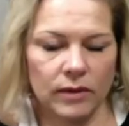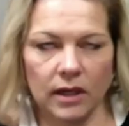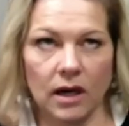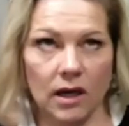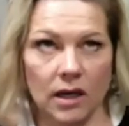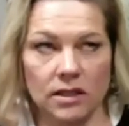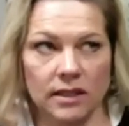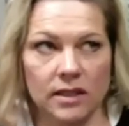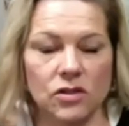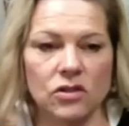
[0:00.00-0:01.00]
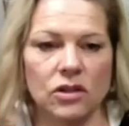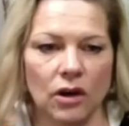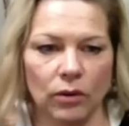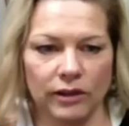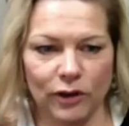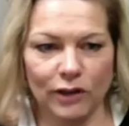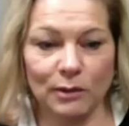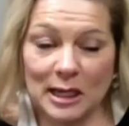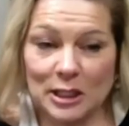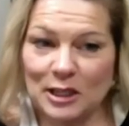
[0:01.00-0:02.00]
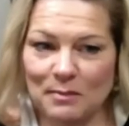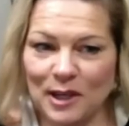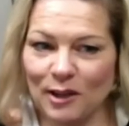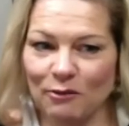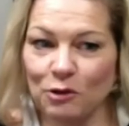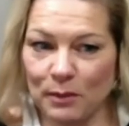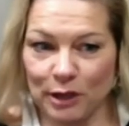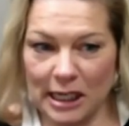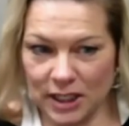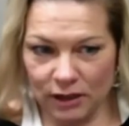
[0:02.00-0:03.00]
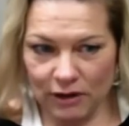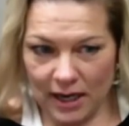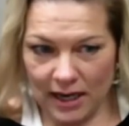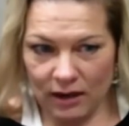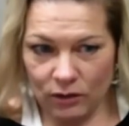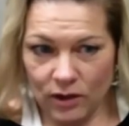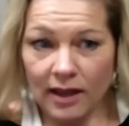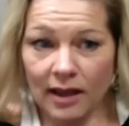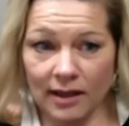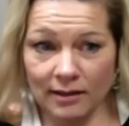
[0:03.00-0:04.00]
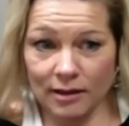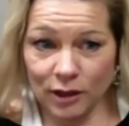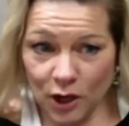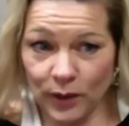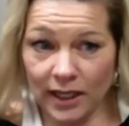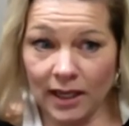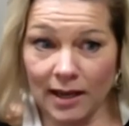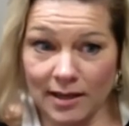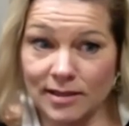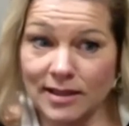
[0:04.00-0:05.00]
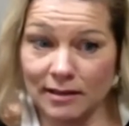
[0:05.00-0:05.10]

gosh, it is so evolved. I'm actually in the middle of rebranding right now. And Chloe, as